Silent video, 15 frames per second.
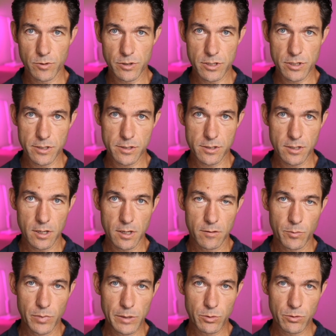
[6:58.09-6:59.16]
which is
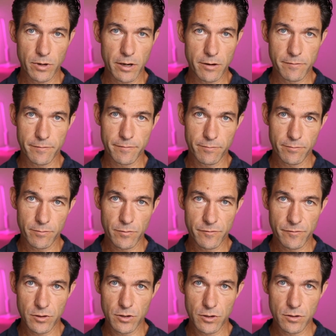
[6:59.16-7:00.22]
people who have
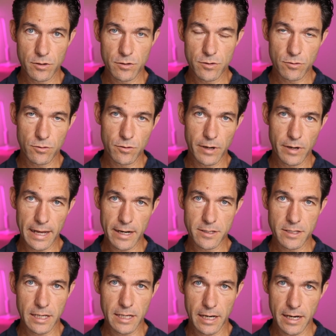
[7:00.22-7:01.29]
viewed or added
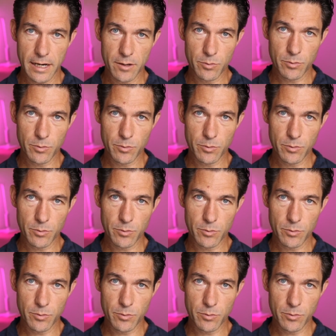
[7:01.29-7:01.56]
to cart,